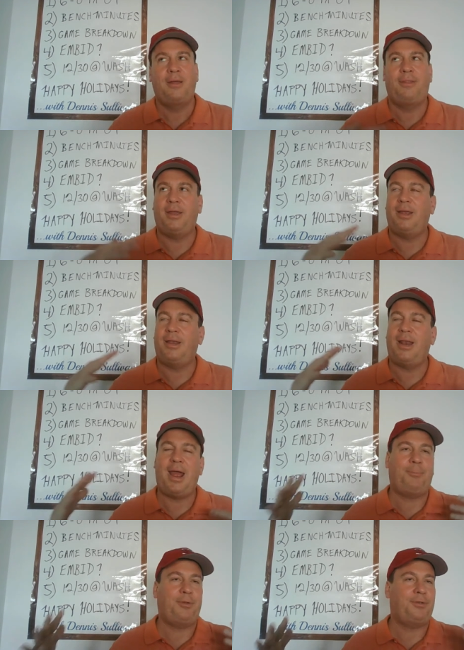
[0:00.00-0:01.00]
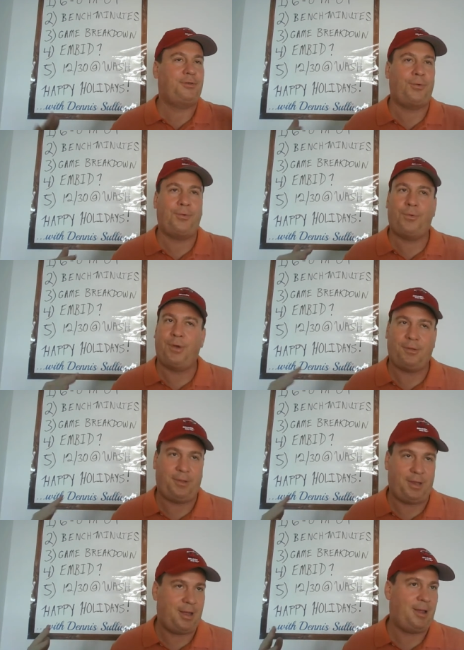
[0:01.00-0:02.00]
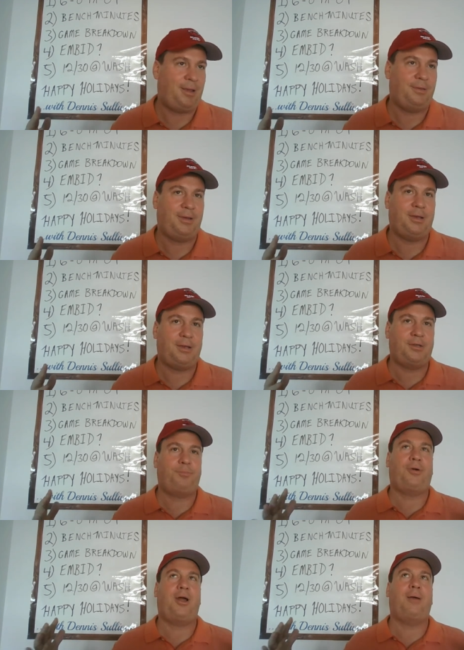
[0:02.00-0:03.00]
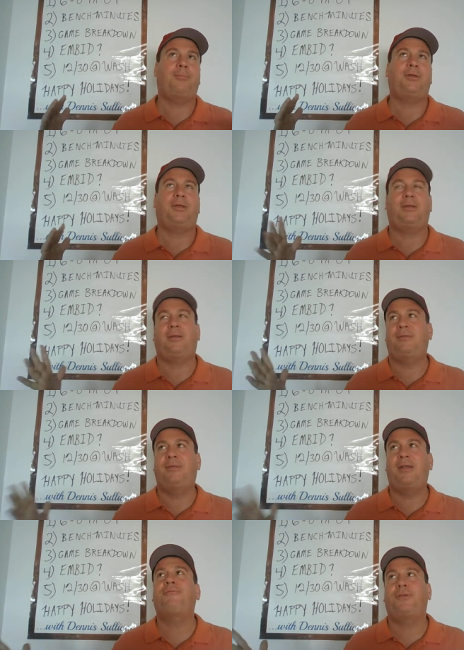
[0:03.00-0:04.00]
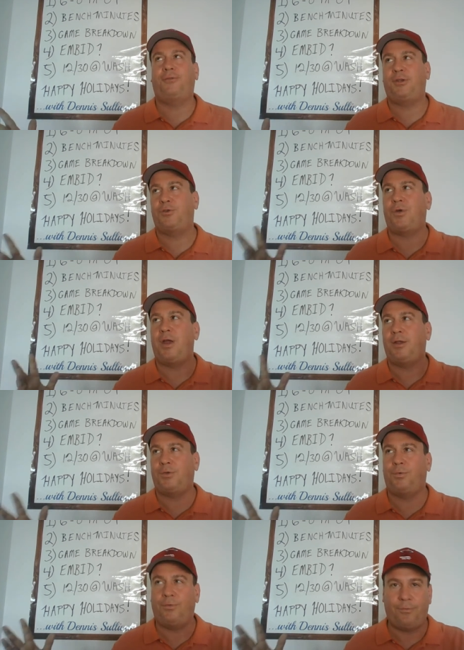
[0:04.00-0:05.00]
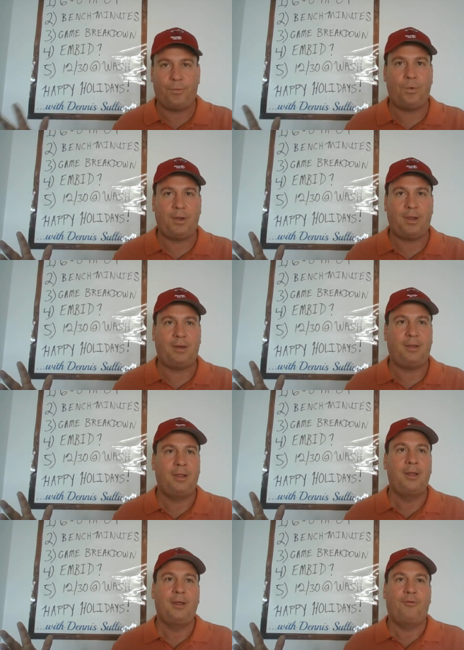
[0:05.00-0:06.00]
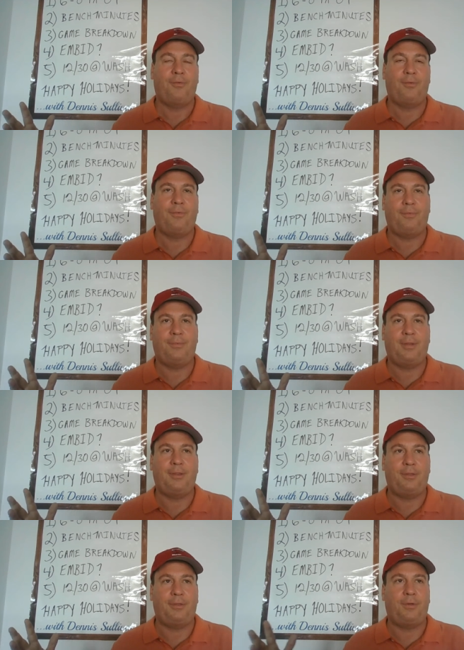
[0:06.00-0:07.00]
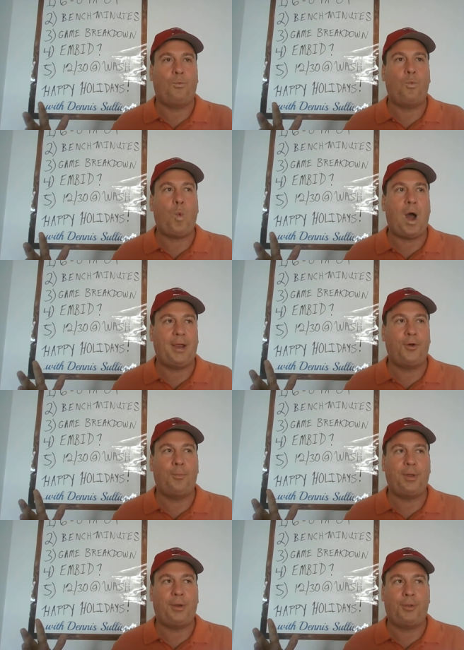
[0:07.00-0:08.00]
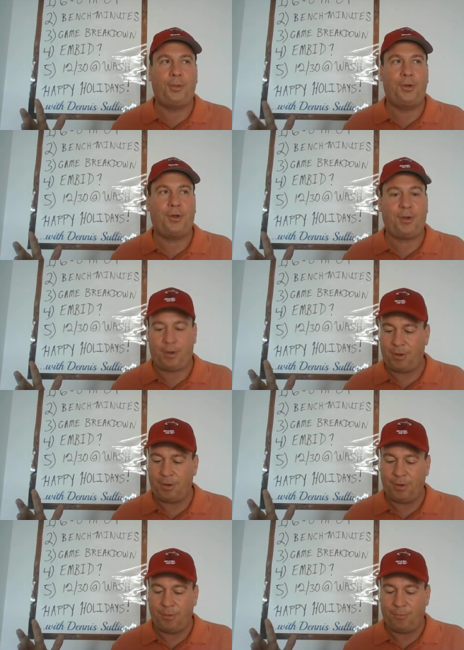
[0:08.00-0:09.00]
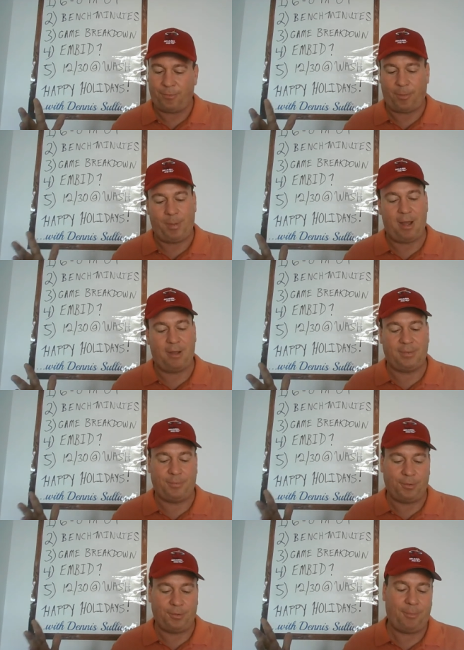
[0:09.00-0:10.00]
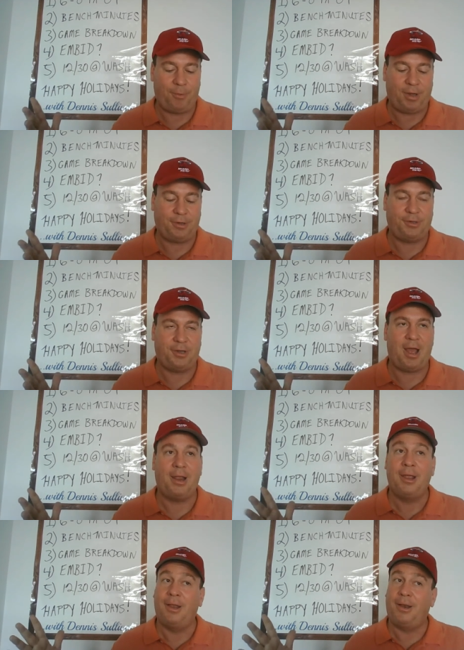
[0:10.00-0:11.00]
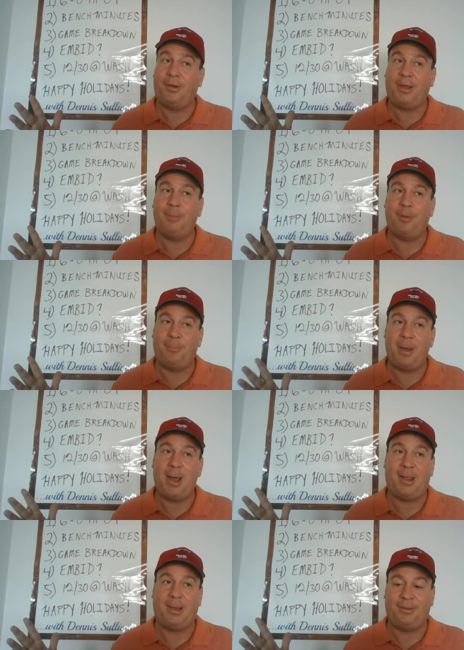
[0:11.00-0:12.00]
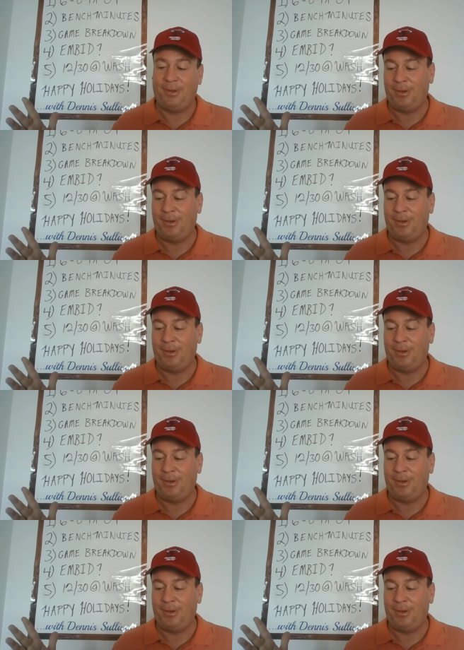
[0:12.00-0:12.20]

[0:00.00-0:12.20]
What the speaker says: it happens so quickly, guys. He's definitely trying to avoid the wide open look for a possible game-winning shot. Now, keep in mind,